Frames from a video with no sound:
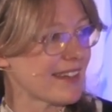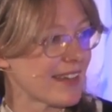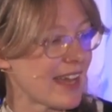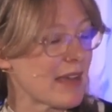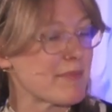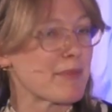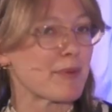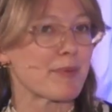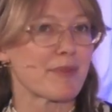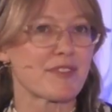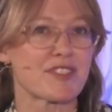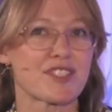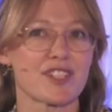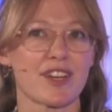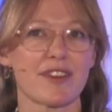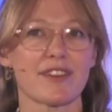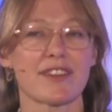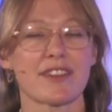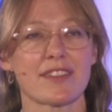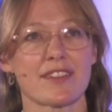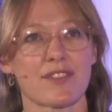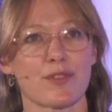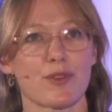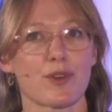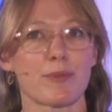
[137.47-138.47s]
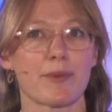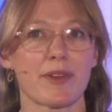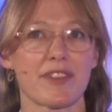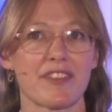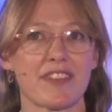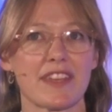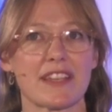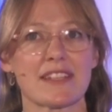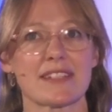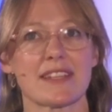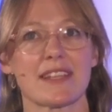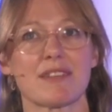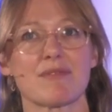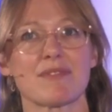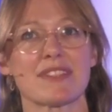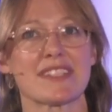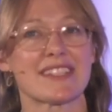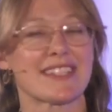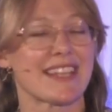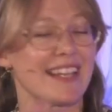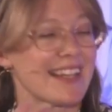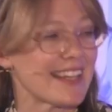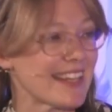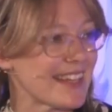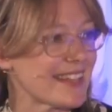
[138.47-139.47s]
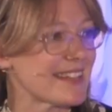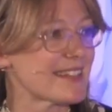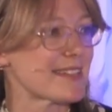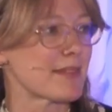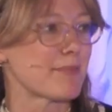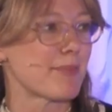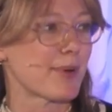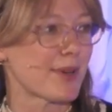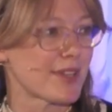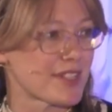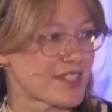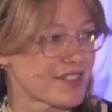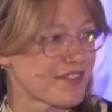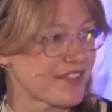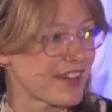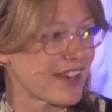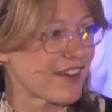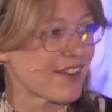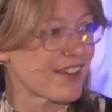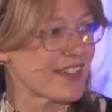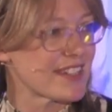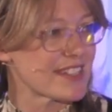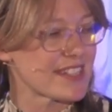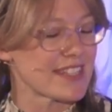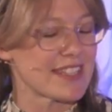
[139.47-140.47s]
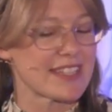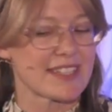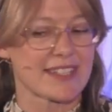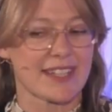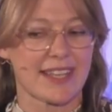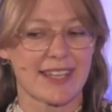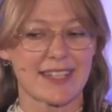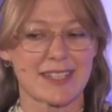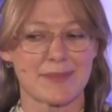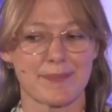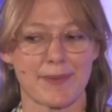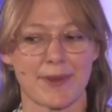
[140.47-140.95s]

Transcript: I mean, we've certainly thought about things like resilience and perseverance in these kids,